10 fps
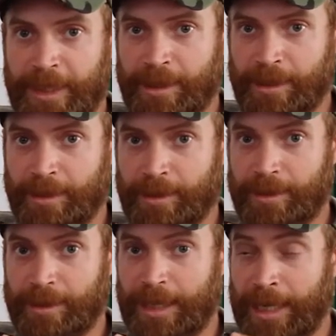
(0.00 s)
we can
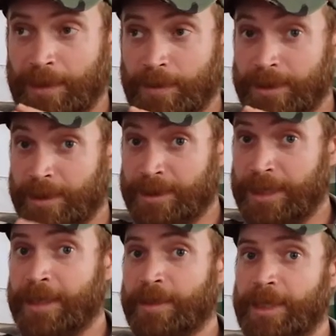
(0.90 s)
handle
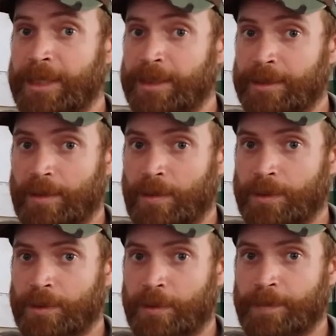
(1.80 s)
sustainably in the
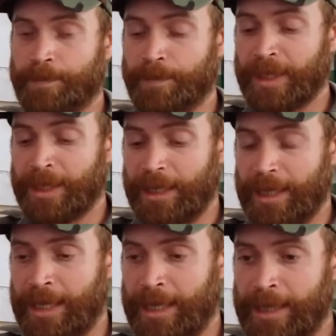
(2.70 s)
long term.
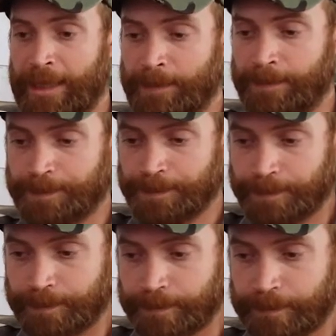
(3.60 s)
Um,
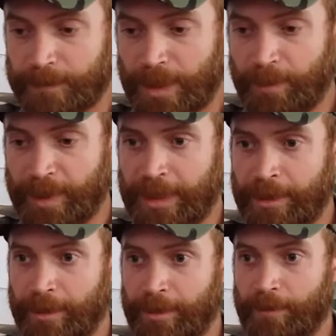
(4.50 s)
but
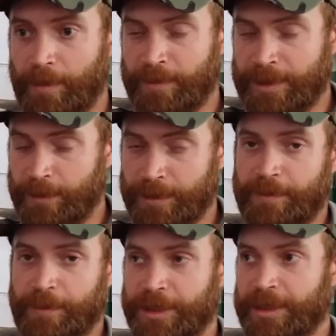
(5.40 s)
then obviously also
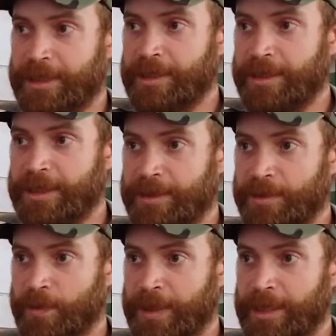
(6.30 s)
for genetic
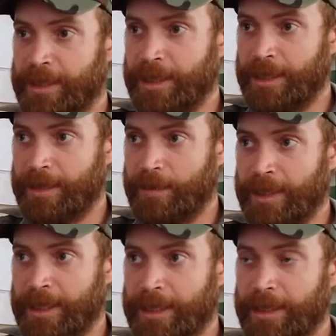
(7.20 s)
reasons, we,
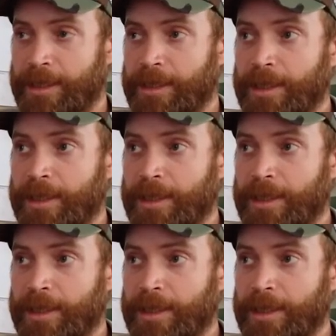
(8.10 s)
we